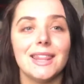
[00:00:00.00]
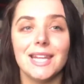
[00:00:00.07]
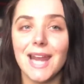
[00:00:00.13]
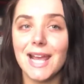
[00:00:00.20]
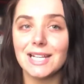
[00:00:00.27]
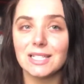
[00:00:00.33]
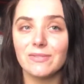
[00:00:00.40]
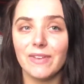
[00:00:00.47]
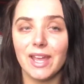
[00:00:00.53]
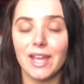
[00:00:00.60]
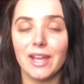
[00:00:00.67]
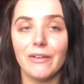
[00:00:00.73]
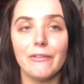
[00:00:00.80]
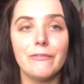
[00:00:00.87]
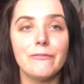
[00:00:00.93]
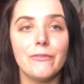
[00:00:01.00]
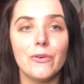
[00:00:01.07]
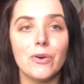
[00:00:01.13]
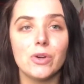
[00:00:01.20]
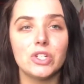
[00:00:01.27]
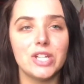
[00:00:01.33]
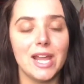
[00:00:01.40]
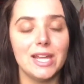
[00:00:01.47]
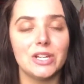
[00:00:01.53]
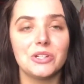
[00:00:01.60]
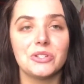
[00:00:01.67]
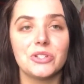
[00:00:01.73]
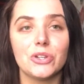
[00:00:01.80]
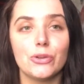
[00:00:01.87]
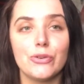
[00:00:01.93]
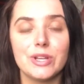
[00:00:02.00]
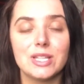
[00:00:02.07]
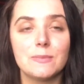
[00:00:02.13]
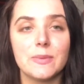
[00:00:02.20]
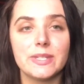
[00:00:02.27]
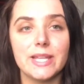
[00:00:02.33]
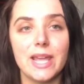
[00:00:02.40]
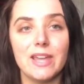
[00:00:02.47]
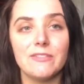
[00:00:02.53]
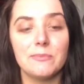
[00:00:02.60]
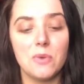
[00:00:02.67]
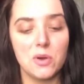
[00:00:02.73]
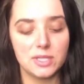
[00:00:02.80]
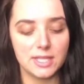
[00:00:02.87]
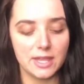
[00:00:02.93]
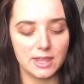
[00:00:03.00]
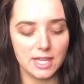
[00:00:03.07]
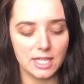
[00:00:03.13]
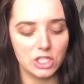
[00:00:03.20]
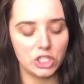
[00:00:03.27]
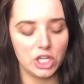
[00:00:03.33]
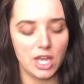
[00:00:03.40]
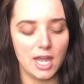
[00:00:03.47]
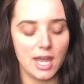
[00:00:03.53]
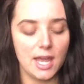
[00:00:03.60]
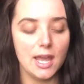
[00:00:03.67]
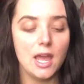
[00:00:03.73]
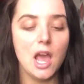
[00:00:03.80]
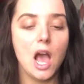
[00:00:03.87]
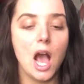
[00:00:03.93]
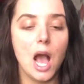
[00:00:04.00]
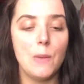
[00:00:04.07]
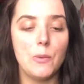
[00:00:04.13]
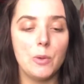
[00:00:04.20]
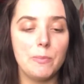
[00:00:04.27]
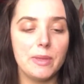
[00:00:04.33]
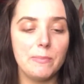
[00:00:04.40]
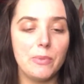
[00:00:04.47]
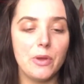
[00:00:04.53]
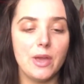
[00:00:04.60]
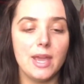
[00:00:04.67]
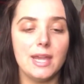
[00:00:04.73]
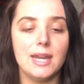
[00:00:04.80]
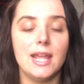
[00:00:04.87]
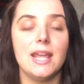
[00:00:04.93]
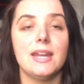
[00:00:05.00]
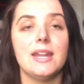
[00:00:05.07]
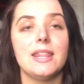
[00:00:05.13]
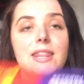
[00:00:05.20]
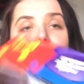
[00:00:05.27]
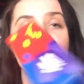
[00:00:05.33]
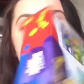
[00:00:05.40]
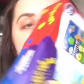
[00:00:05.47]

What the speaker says: next thing for Jaden's Christmas Eve box this year, I will be putting in these